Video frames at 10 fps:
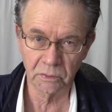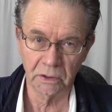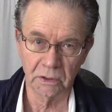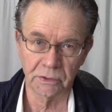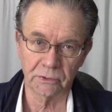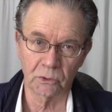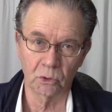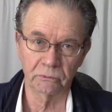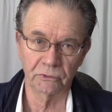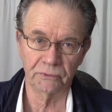as
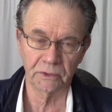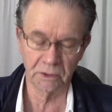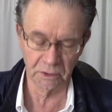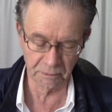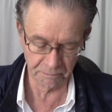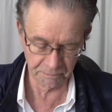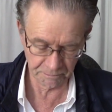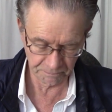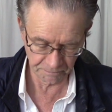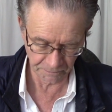overfitting.
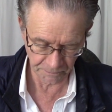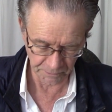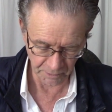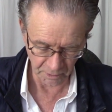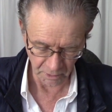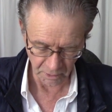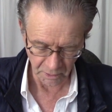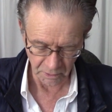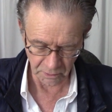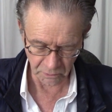
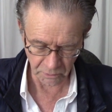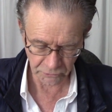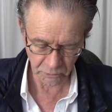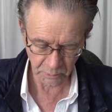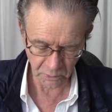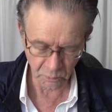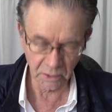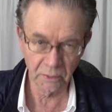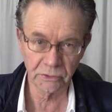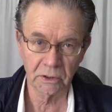It also
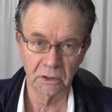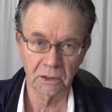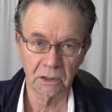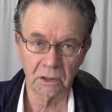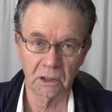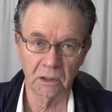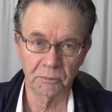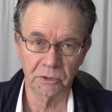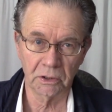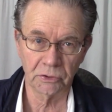requires a lot of
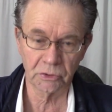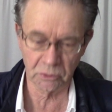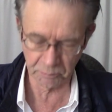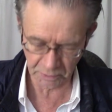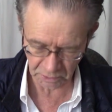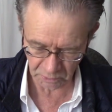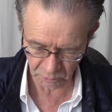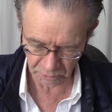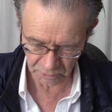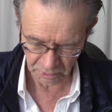computational
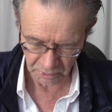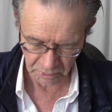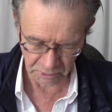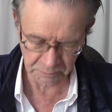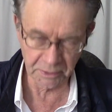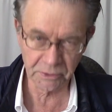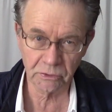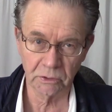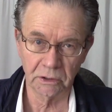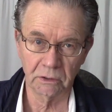power,
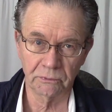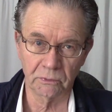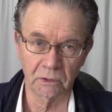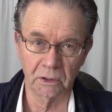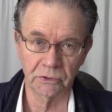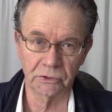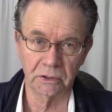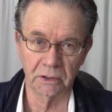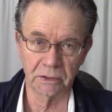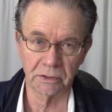especially for large
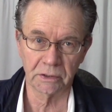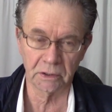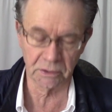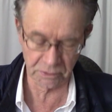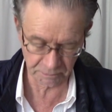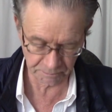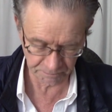data sets.